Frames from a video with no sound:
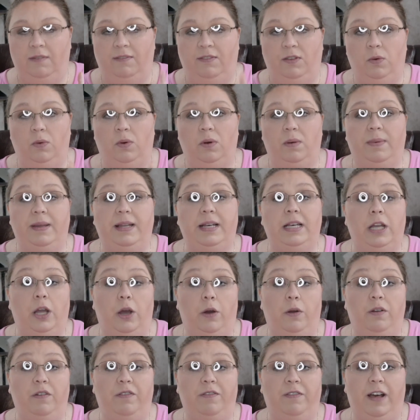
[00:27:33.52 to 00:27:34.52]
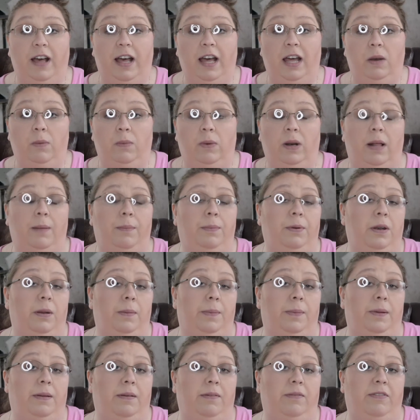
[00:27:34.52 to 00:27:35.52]
you want to be notified when I put
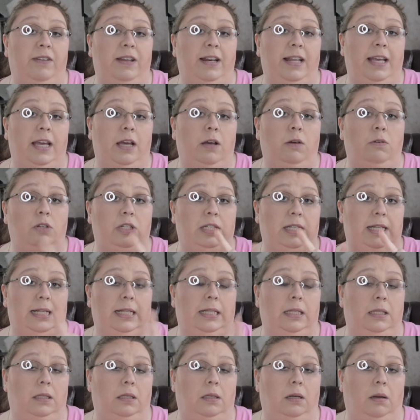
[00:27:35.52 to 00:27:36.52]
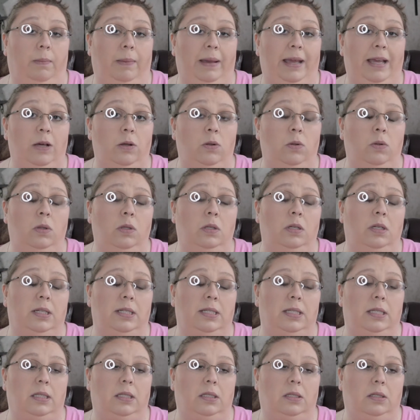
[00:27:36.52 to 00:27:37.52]
up a video, just hit the little bell.
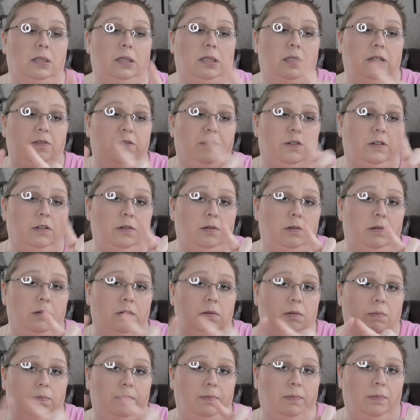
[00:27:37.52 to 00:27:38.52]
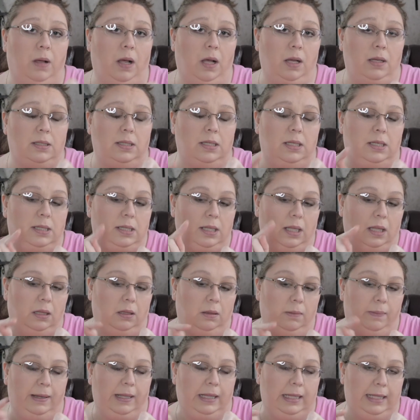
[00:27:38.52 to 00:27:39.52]
It's a little silver box and it's got a
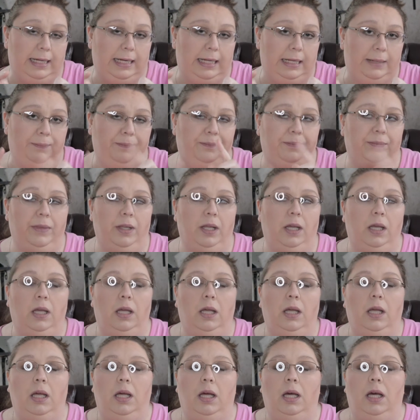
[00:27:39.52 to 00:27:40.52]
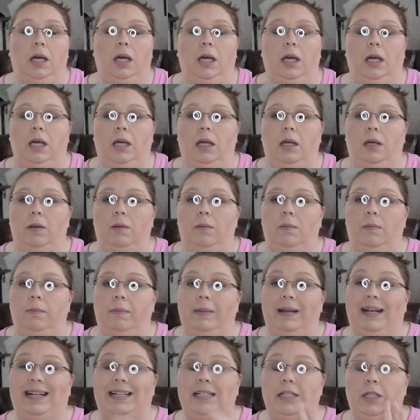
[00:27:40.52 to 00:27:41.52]
little bell in it. Um,
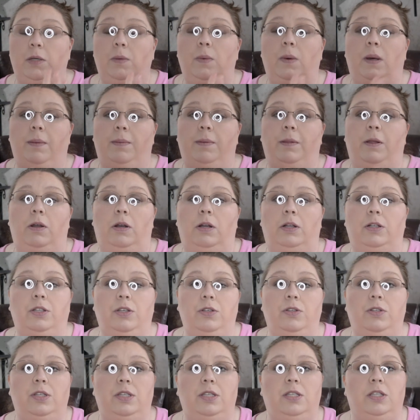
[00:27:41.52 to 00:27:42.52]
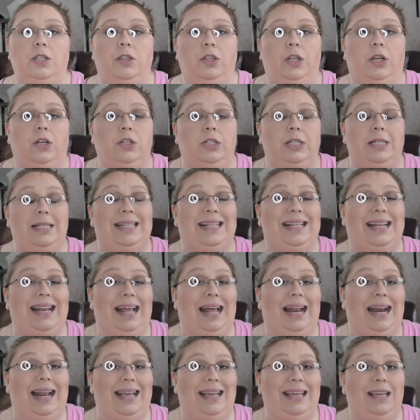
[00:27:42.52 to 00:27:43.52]
but I do upload on Tuesdays and Thursdays at 9
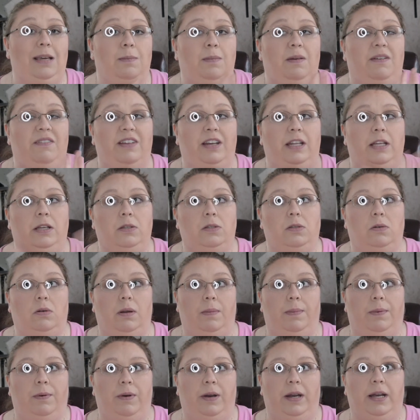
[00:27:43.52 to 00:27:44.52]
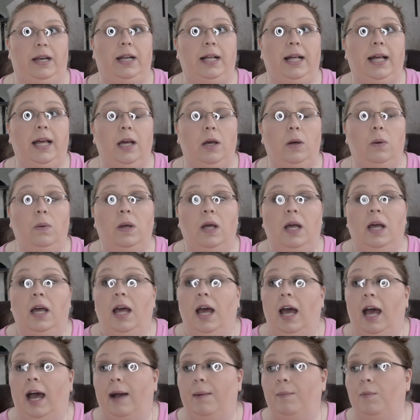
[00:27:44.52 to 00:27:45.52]
a.m. My videos are up and ready to go.
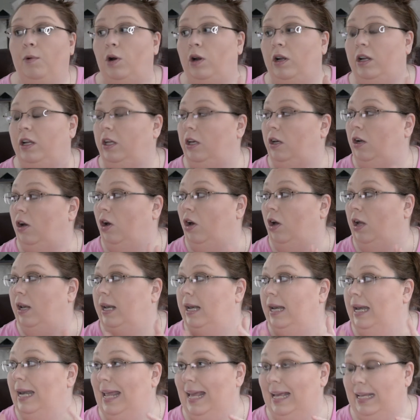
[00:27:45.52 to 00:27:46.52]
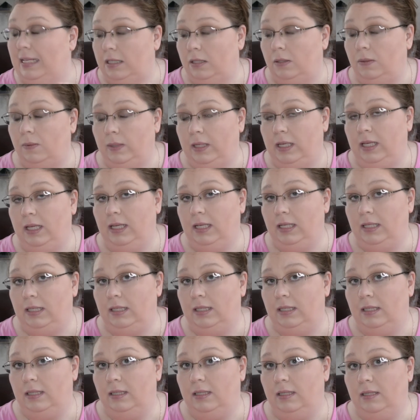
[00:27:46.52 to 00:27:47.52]
I'm working on next
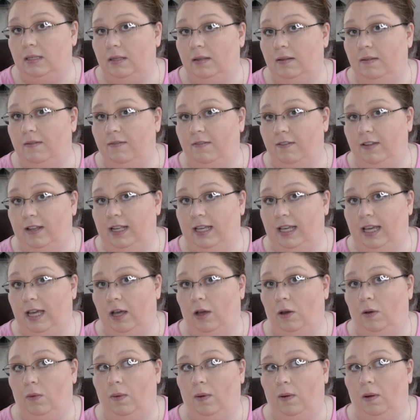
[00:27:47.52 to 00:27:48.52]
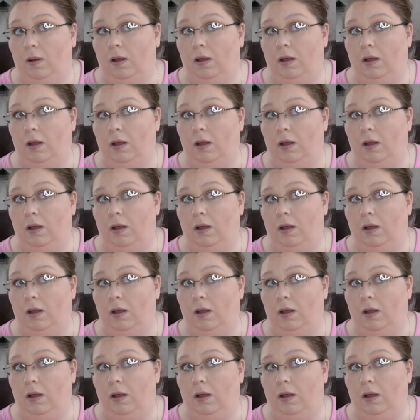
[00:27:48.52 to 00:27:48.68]
week's video